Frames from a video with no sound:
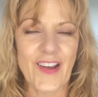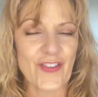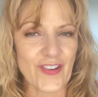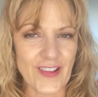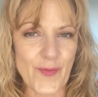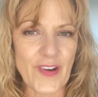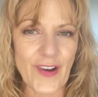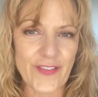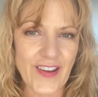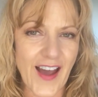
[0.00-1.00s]
So let me
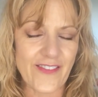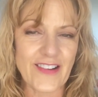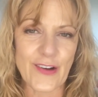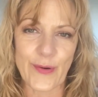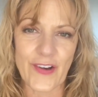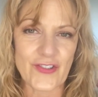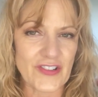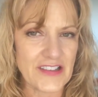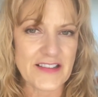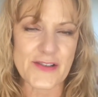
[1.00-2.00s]
know if you have any
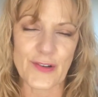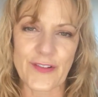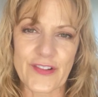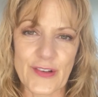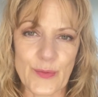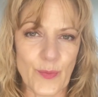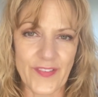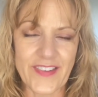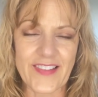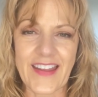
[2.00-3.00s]
questions or if you
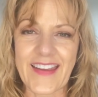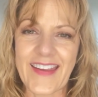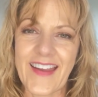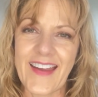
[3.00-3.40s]
want the link.